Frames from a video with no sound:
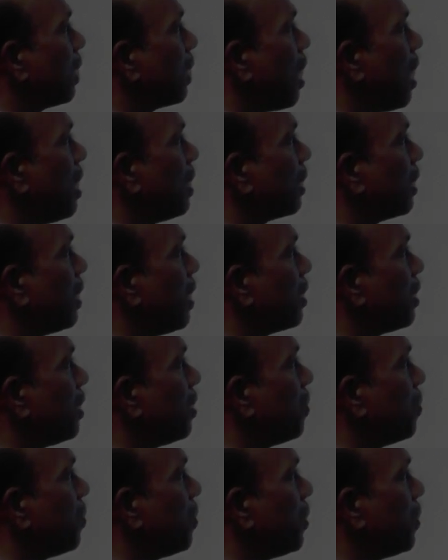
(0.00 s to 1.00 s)

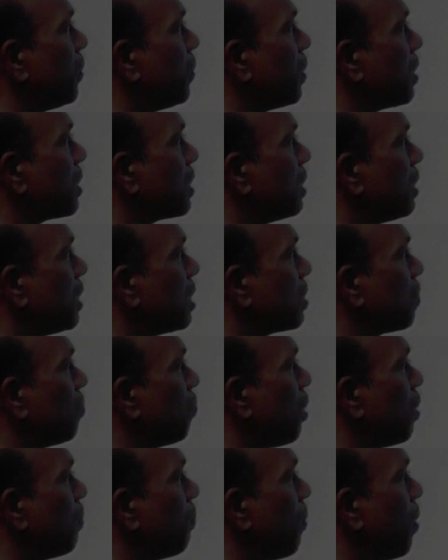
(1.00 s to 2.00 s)
calculated unit duration, that is
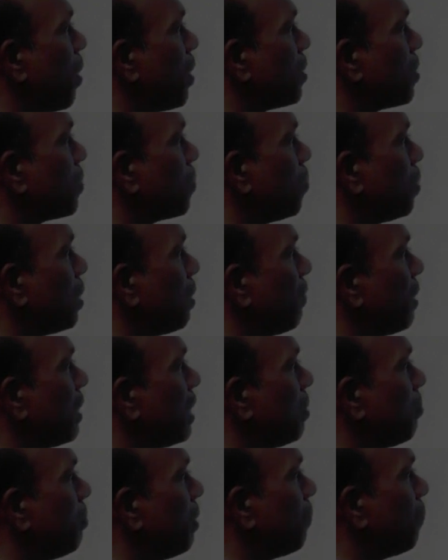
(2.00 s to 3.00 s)
1.2
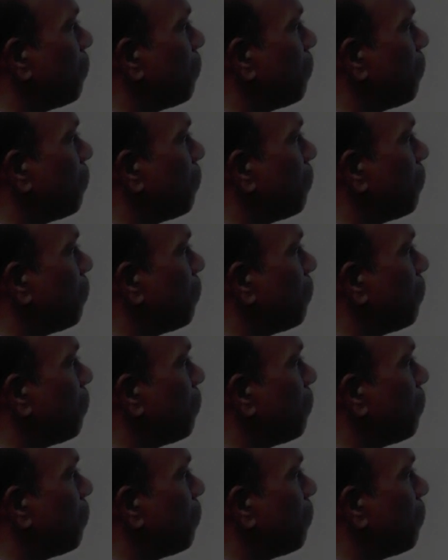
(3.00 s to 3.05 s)
divided by